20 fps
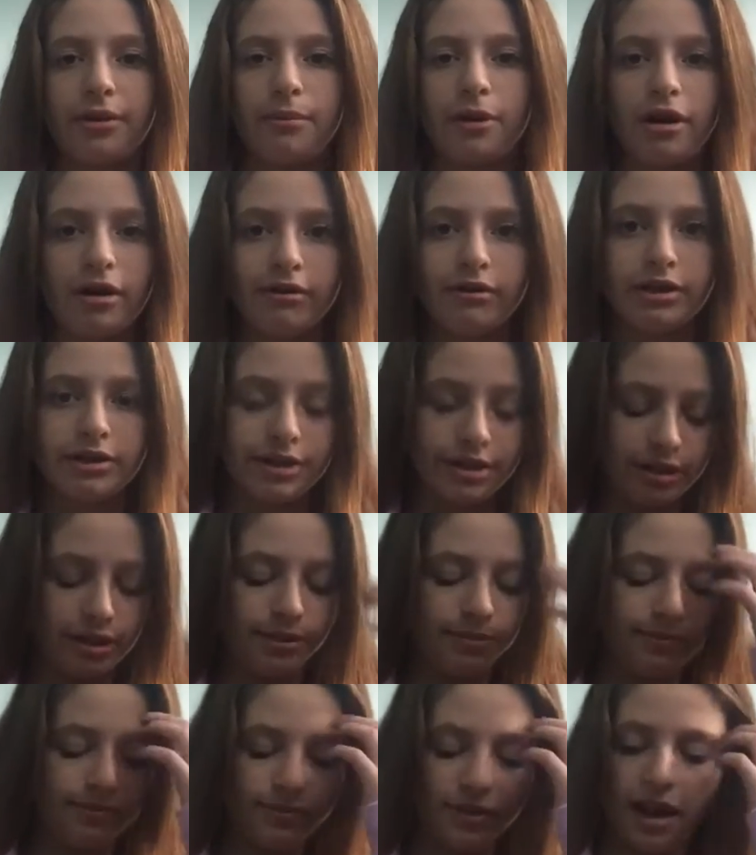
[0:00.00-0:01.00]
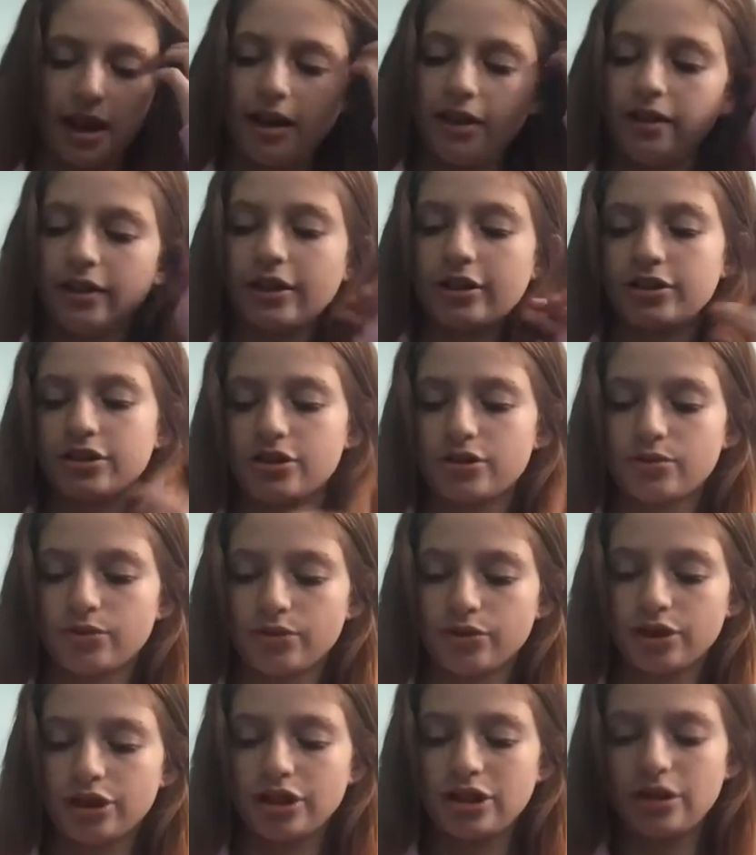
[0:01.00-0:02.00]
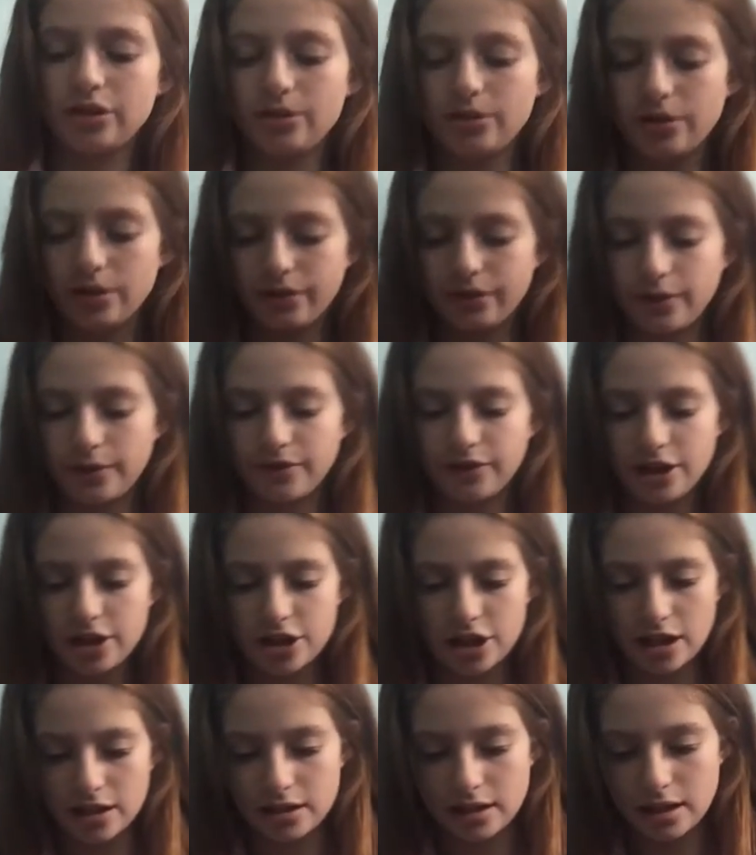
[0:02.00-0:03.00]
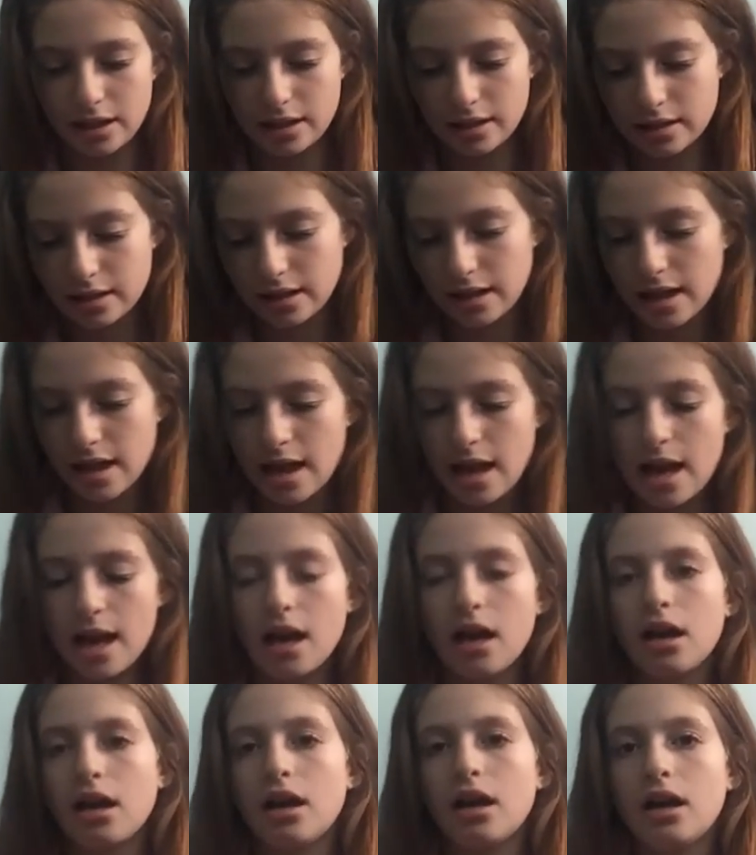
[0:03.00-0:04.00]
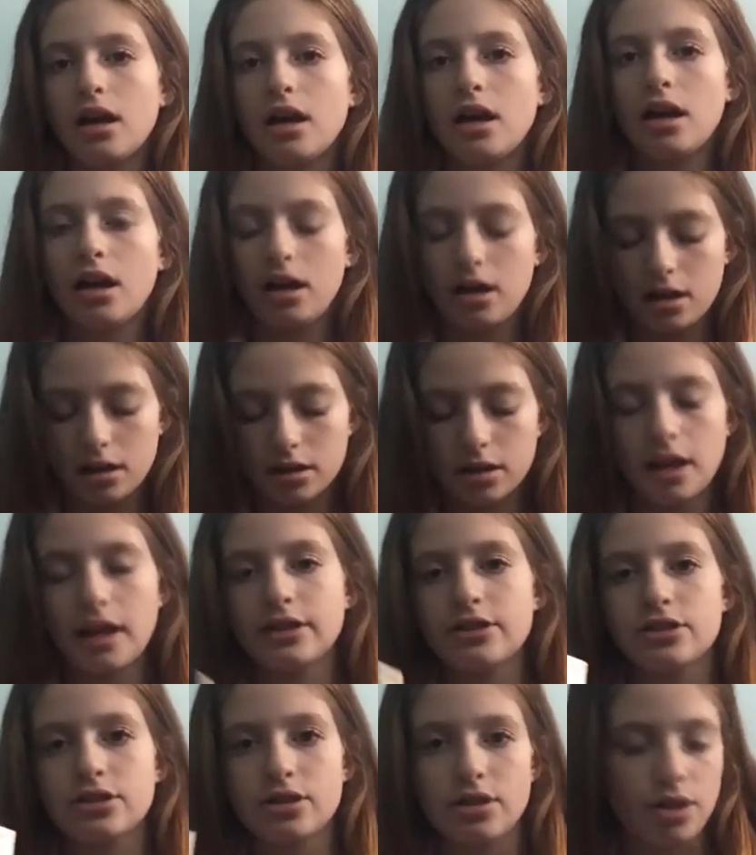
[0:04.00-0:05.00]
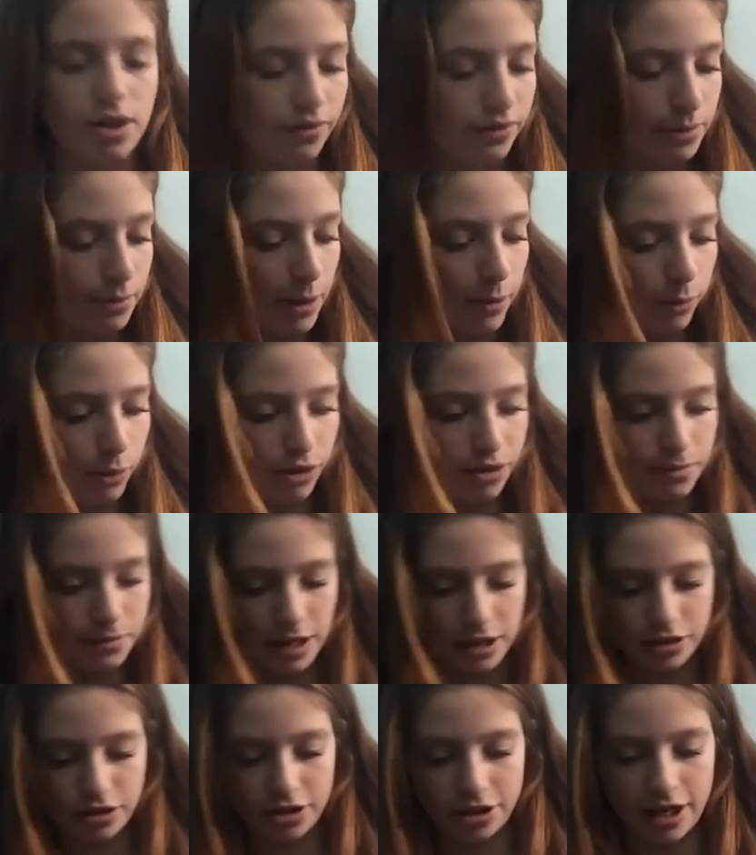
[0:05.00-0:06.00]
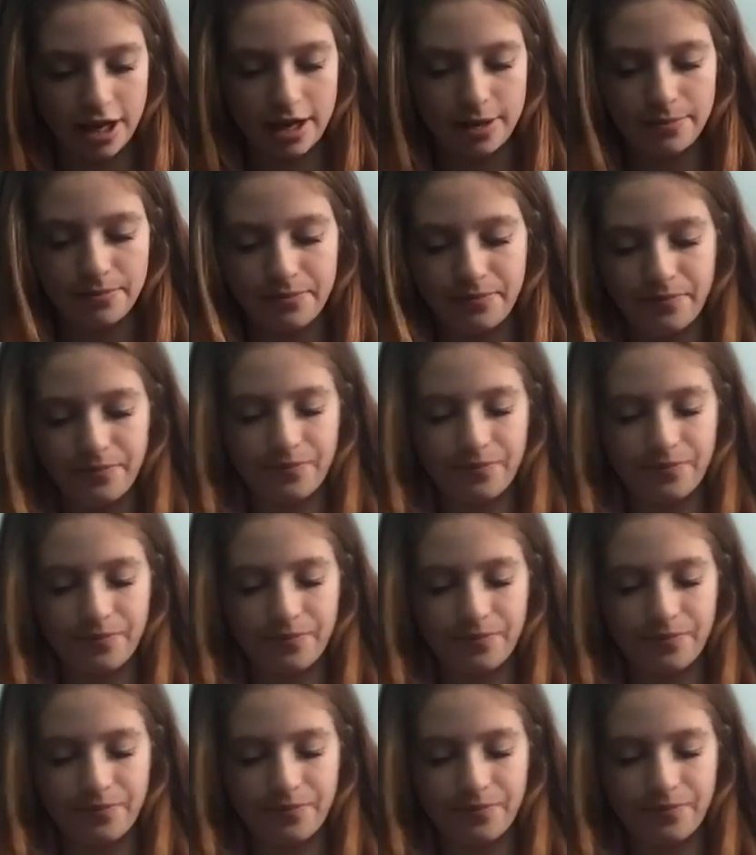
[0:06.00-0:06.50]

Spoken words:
them, obviously. And they're just really cute. They're from Francesca's. Oh, I just love them. I wore them yesterday.